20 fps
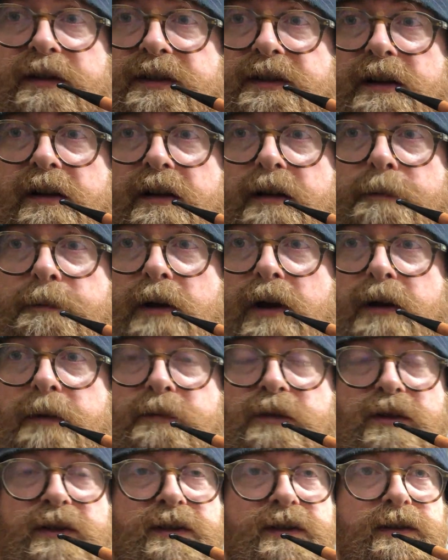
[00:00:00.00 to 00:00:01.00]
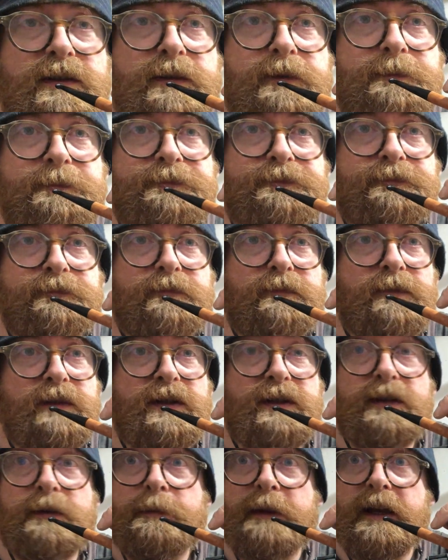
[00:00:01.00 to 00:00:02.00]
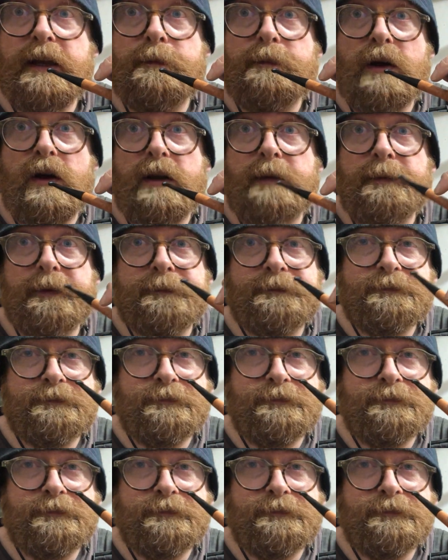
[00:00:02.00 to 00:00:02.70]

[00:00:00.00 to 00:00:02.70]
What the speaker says: start a pipe just to make a pipe,